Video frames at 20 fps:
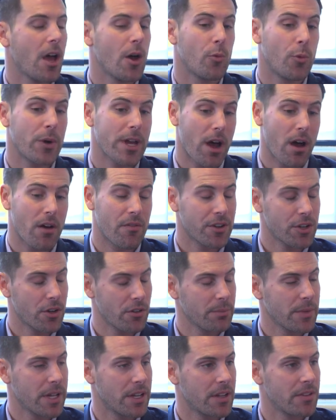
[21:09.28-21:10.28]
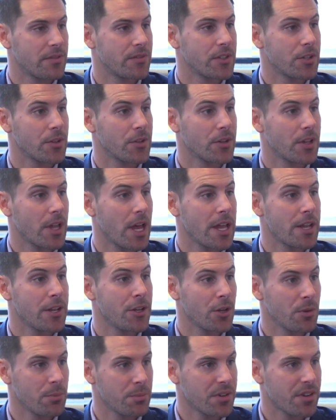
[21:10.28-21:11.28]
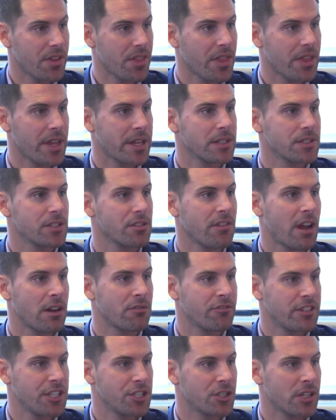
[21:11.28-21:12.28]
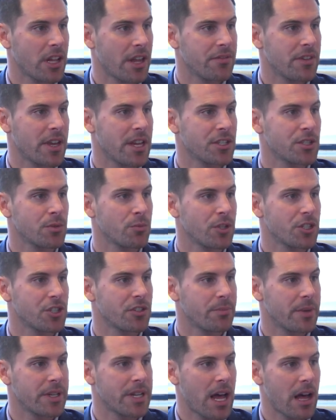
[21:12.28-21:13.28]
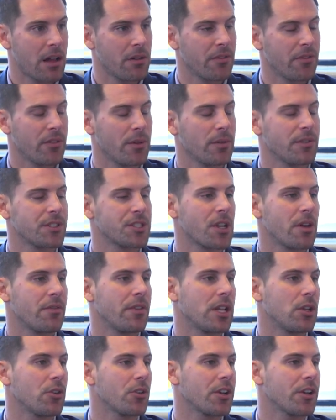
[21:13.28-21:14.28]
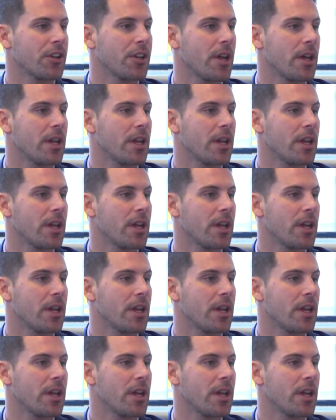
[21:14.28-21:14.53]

We are. The government have done a number of things around regional aviation which have been helpful. So they're looking